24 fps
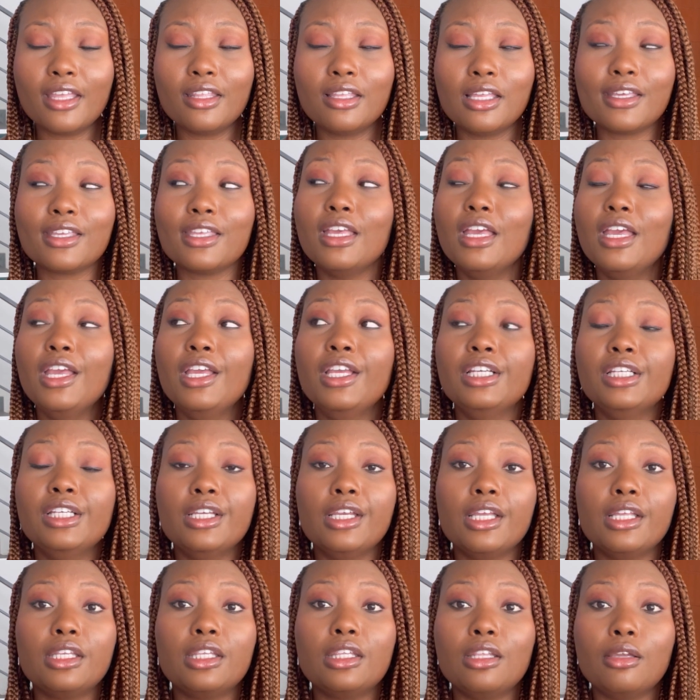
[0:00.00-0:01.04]
Like
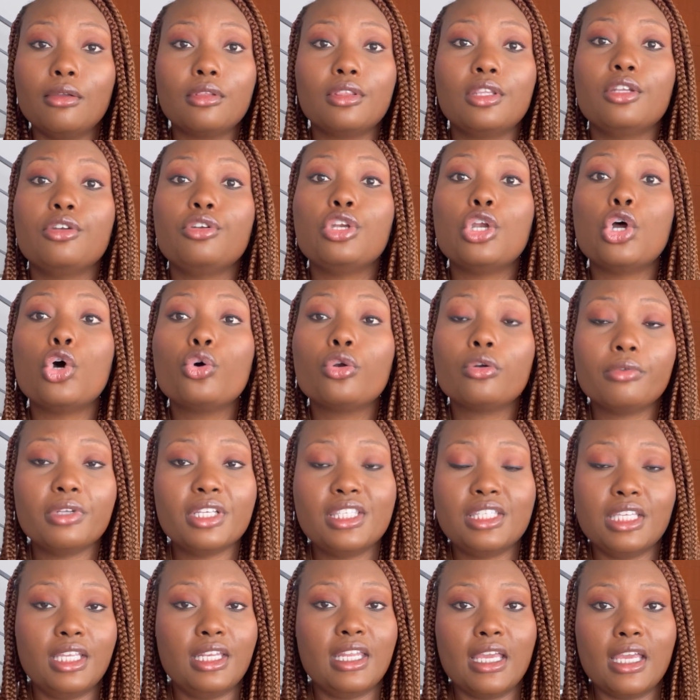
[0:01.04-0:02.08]
the notary
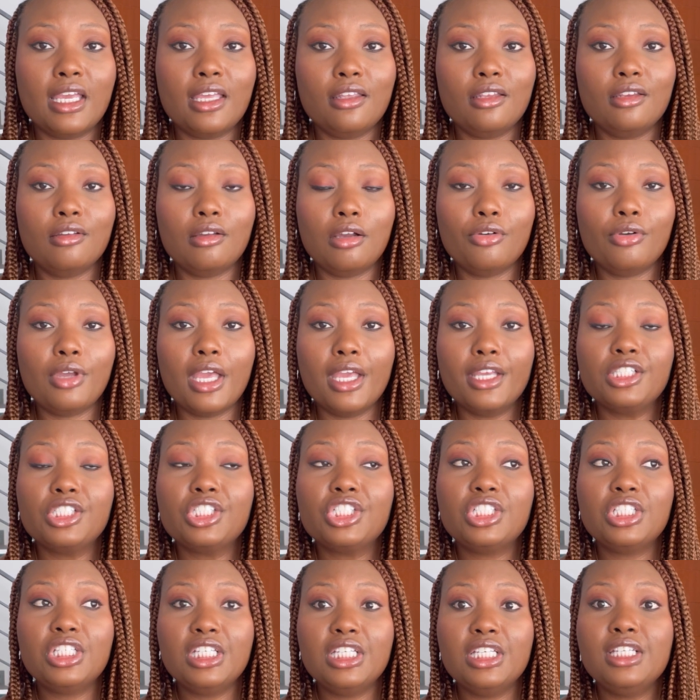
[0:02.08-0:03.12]
said that, okay?
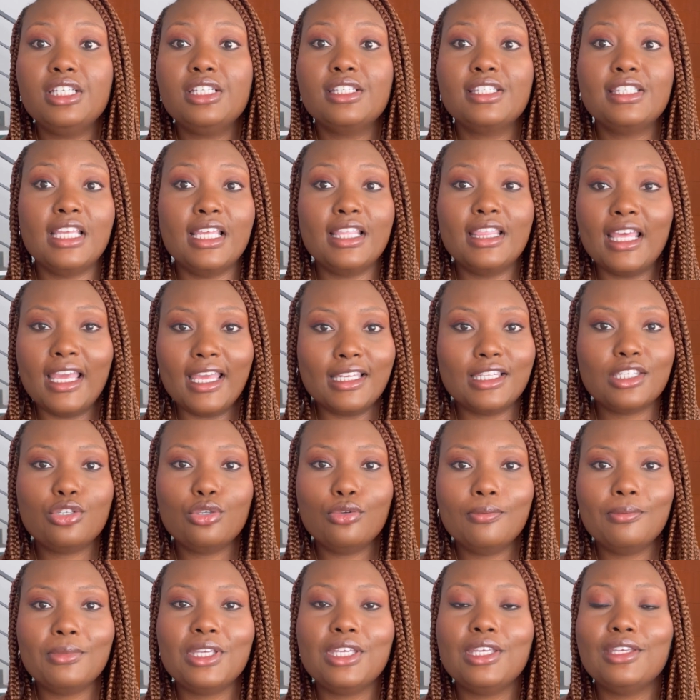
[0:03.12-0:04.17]
She said that to
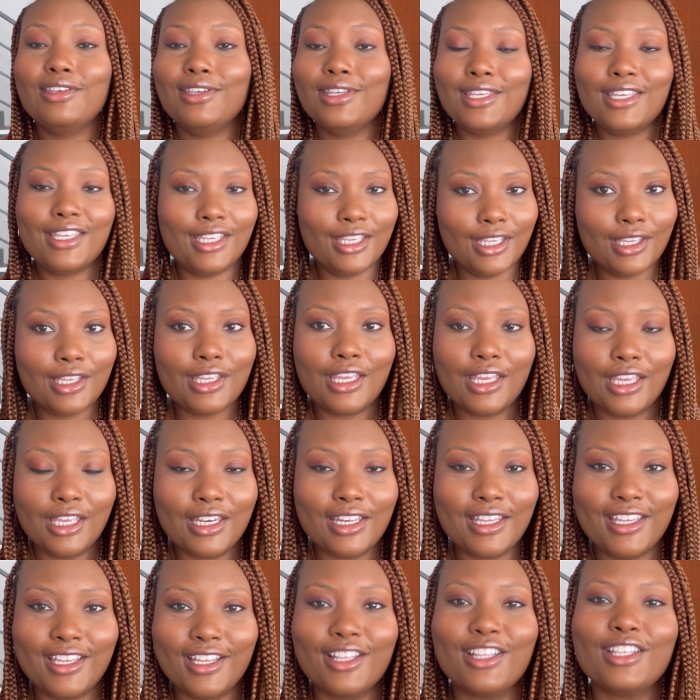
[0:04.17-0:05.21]
me in
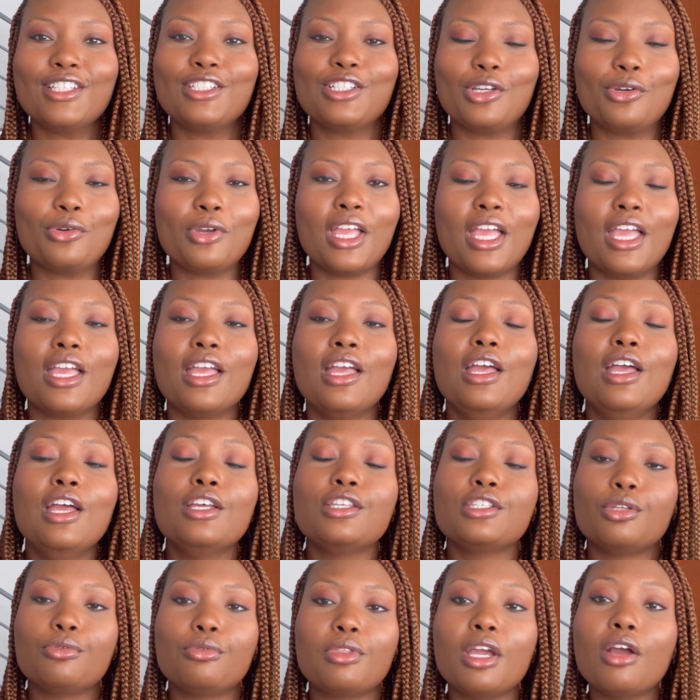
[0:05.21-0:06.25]
English, okay?
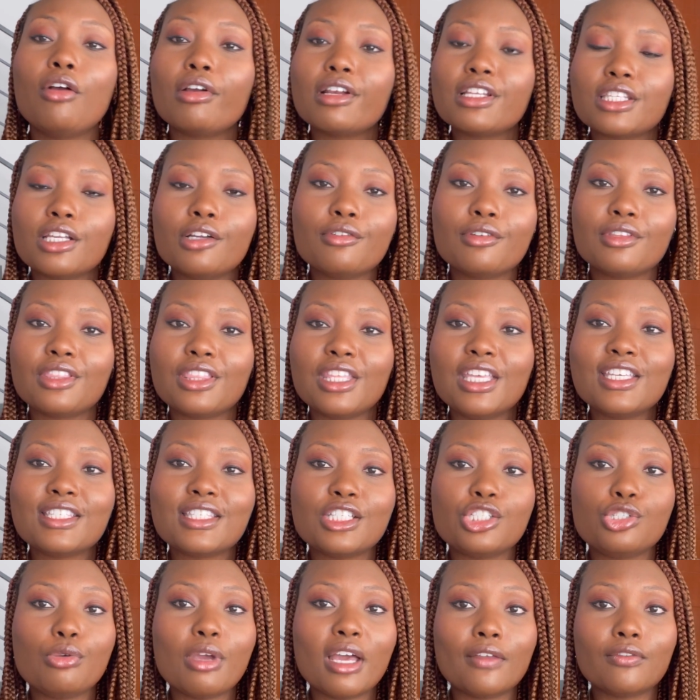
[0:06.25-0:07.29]
So there are certain things that
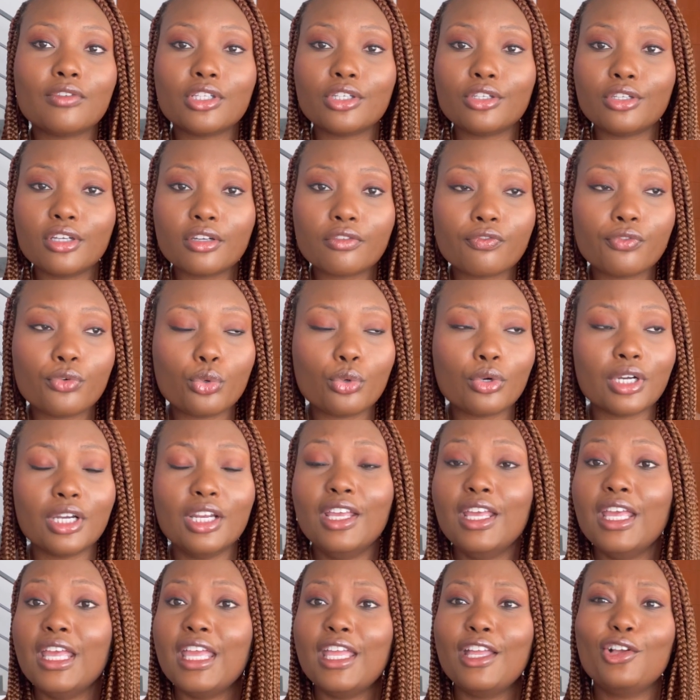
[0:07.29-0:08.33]
you have to look for,
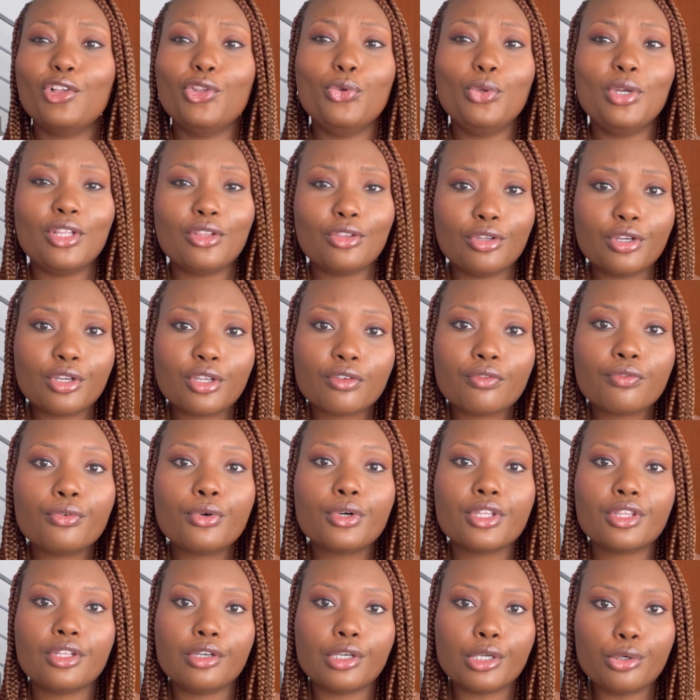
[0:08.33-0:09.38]
including looking for
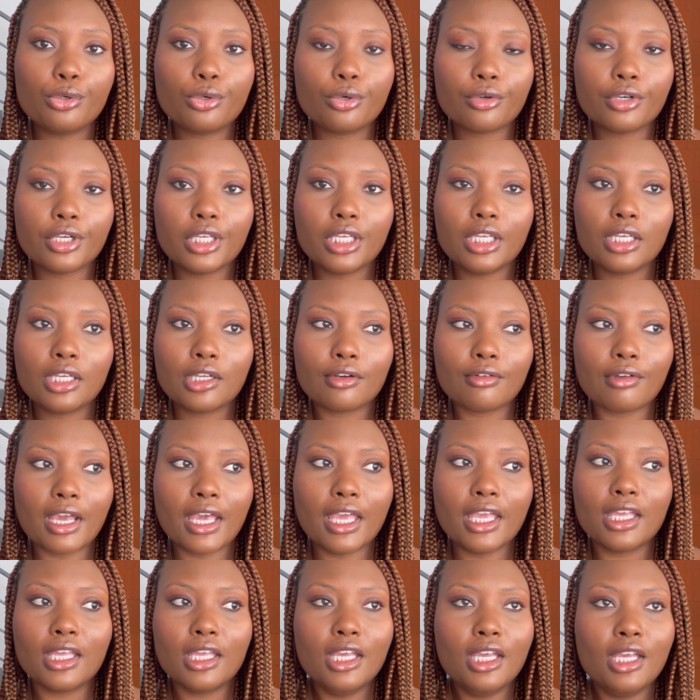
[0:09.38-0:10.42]
the notary,
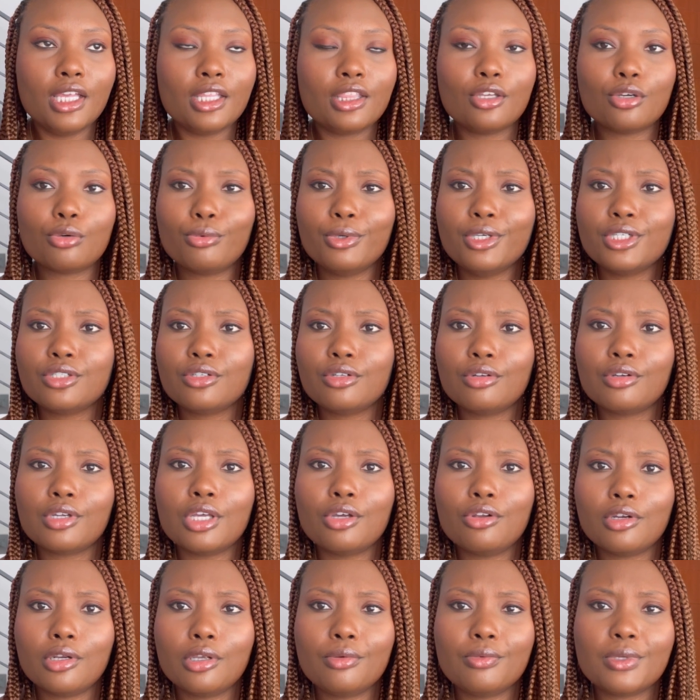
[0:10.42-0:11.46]
right? The original
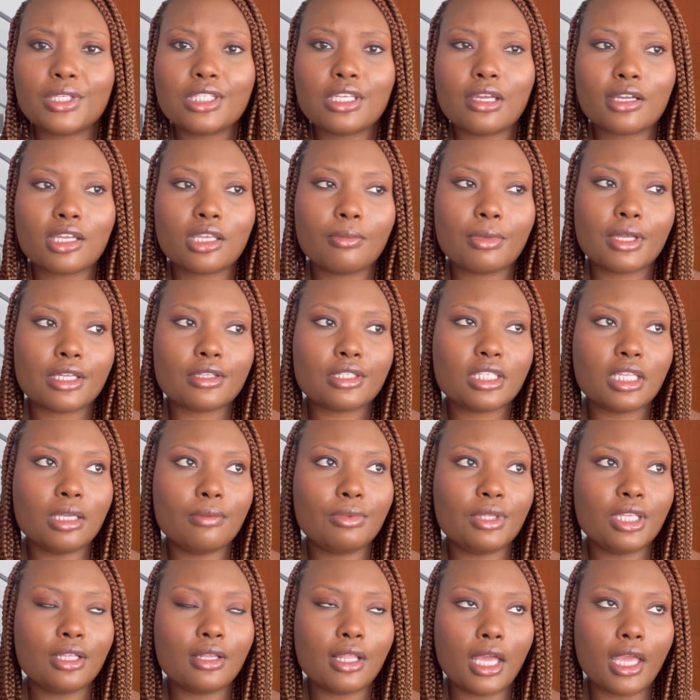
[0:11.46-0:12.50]
notary was talking about
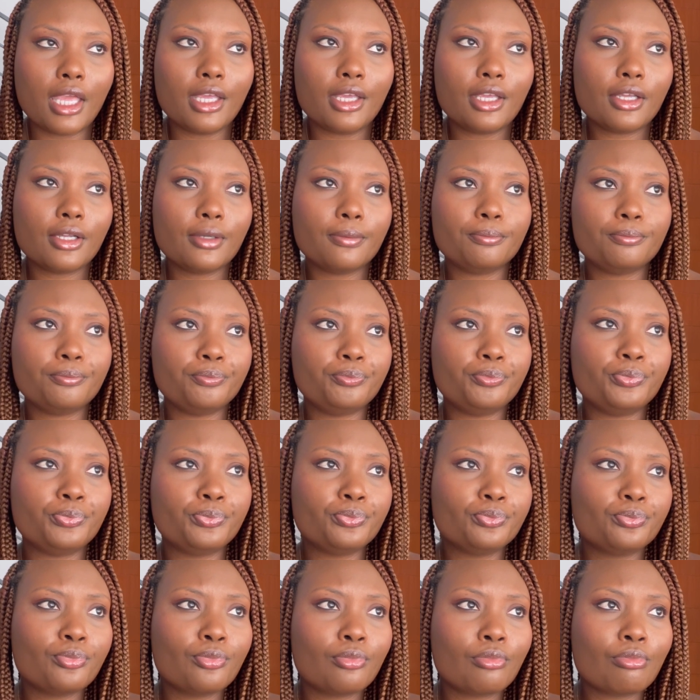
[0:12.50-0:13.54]
something like
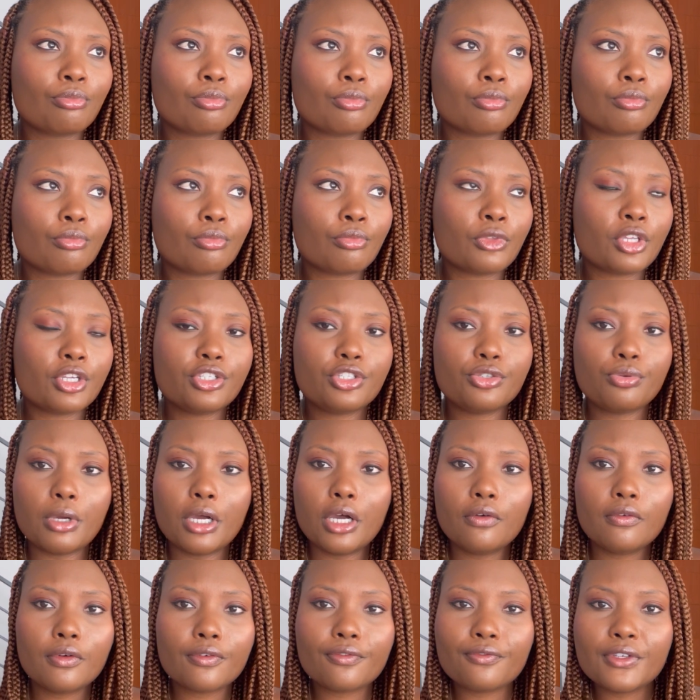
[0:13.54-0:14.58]

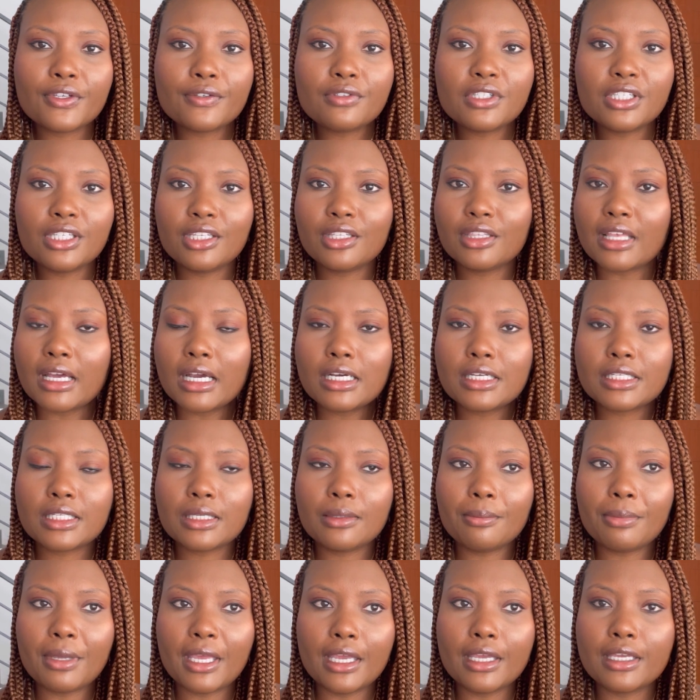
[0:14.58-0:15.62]
12 or 15,000
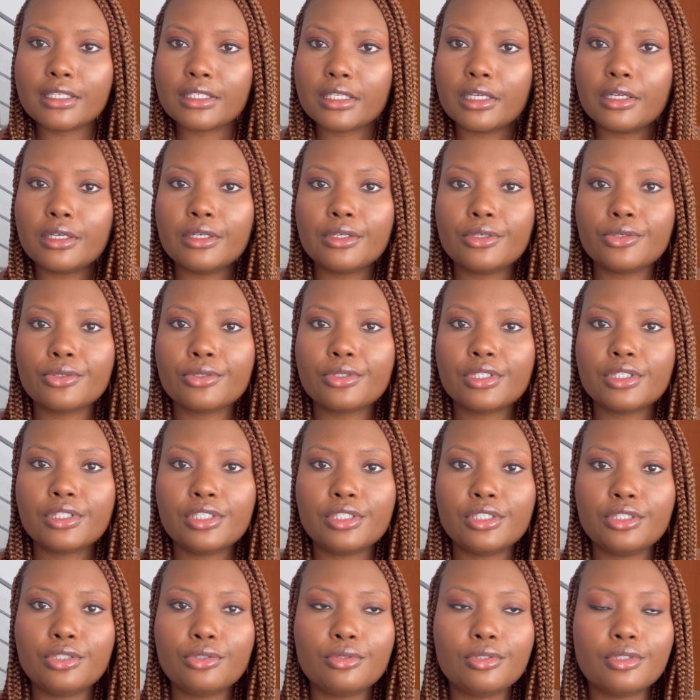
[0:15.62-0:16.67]
pesos to
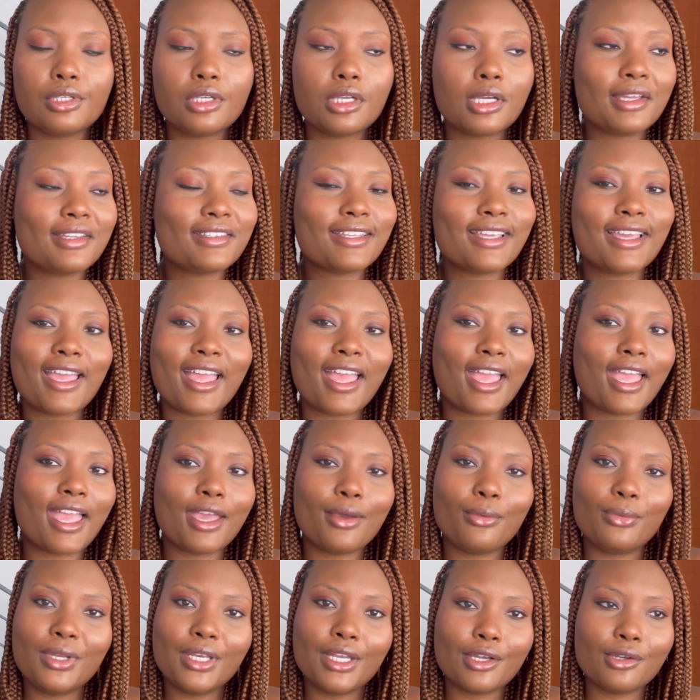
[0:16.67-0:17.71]
do it. And I was like,
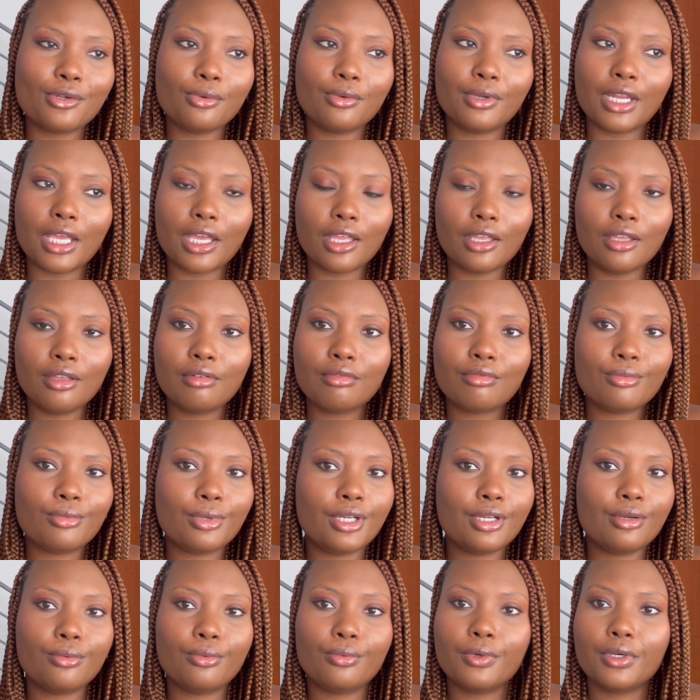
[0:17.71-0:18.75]
we're not doing that.
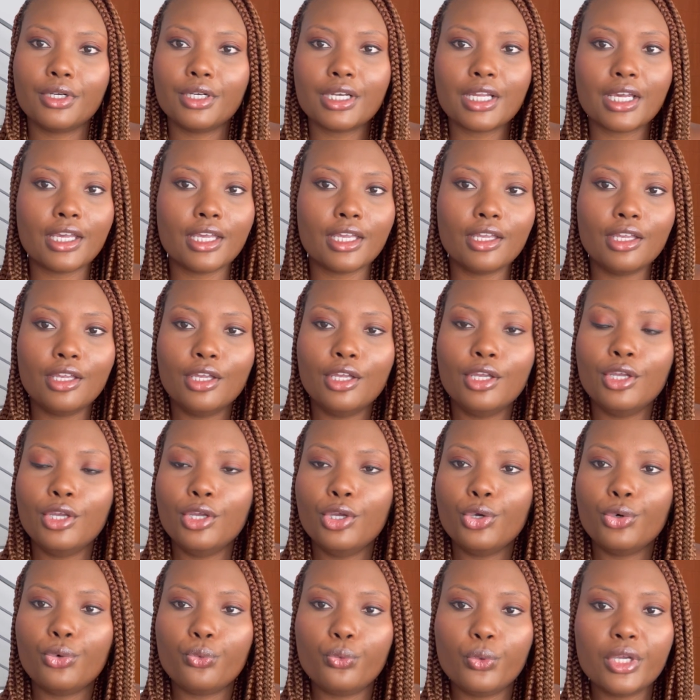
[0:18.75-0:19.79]
We're
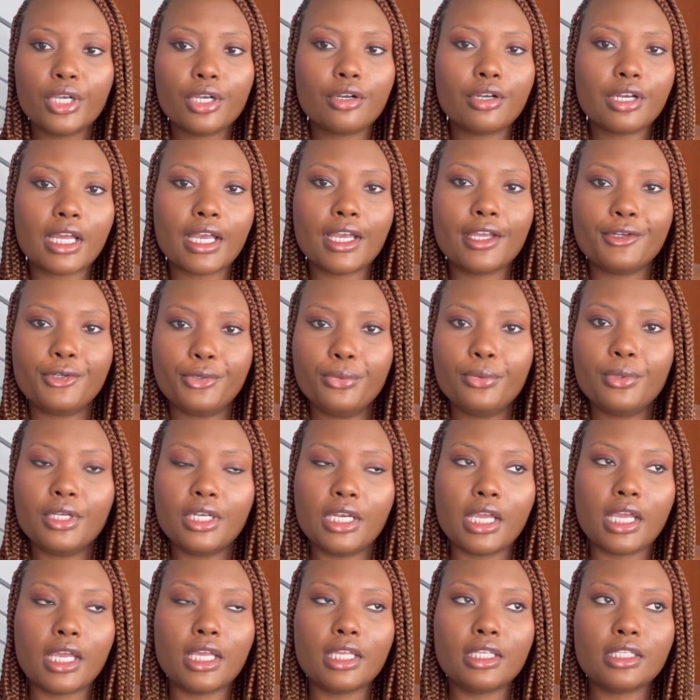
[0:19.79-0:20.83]
not doing that.